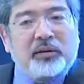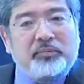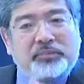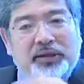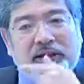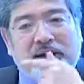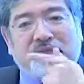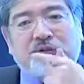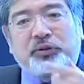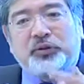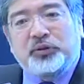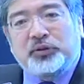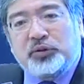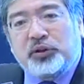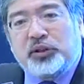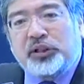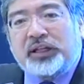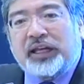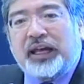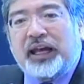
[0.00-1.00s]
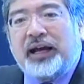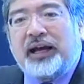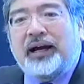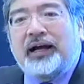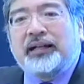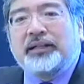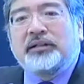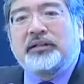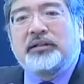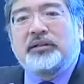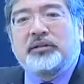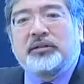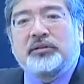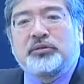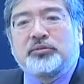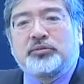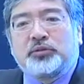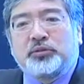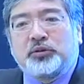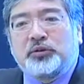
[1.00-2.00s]
But if you look at
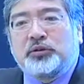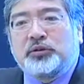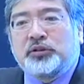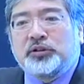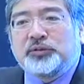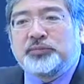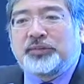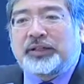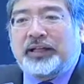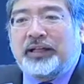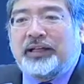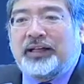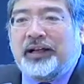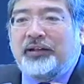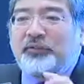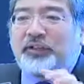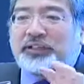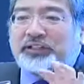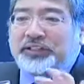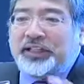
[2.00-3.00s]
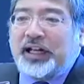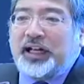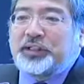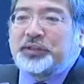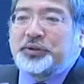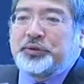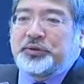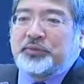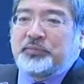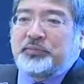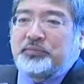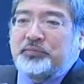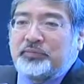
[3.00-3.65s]
the rules behind every statute